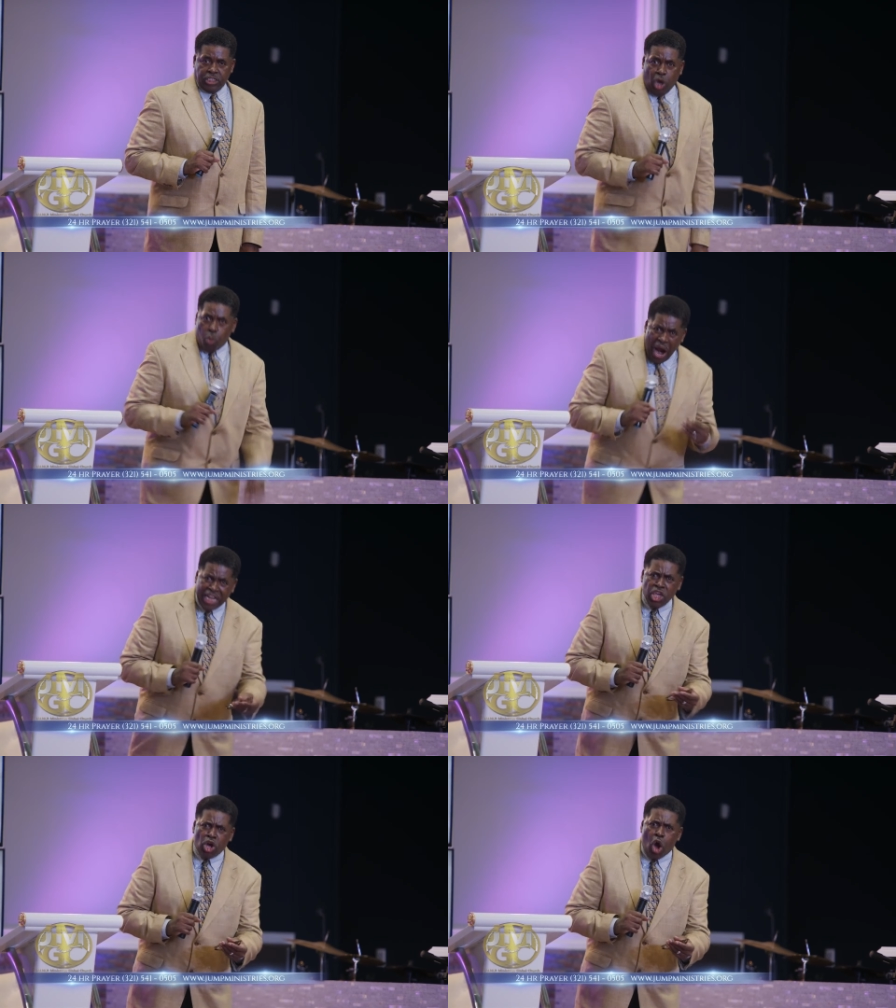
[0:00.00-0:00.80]
So,
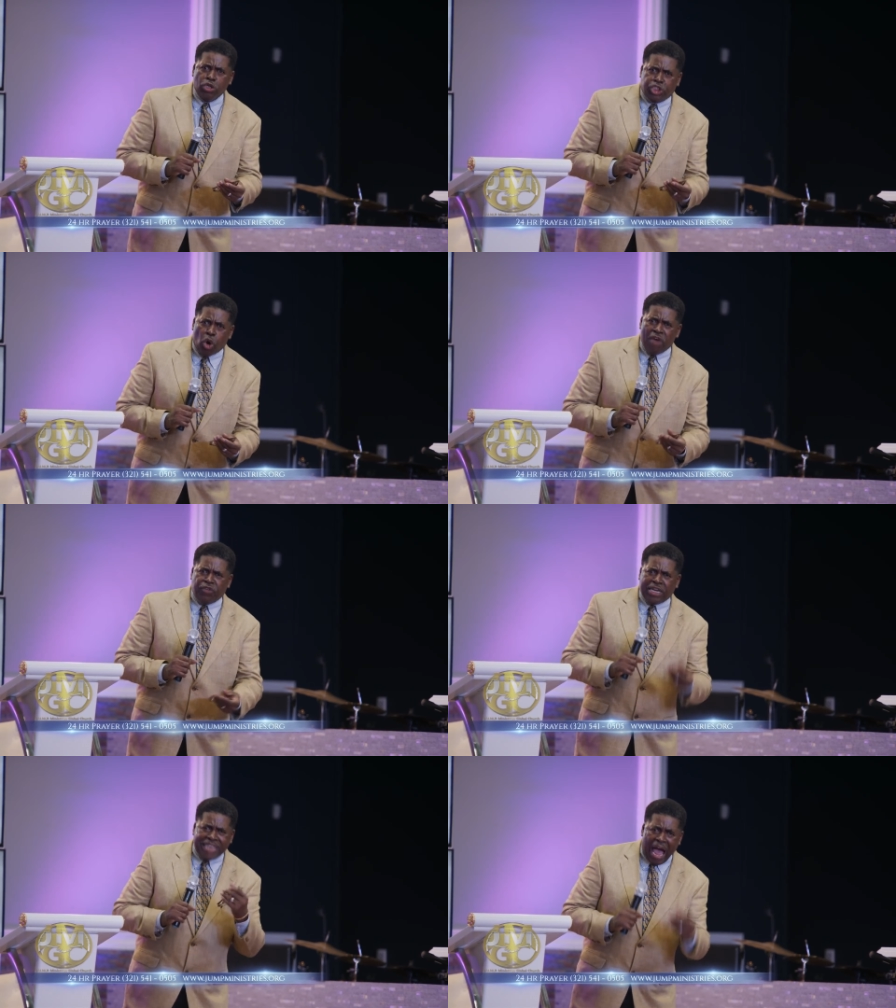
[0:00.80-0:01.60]
what are you going to do
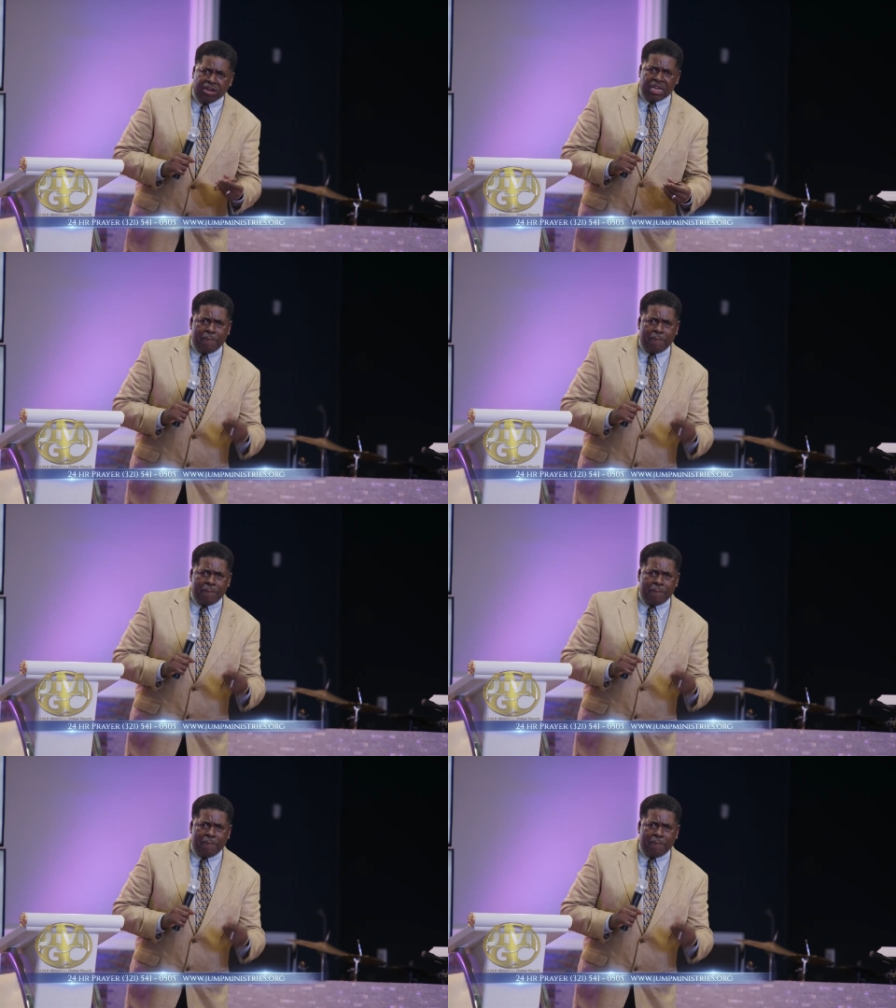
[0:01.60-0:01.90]
if you're doubting?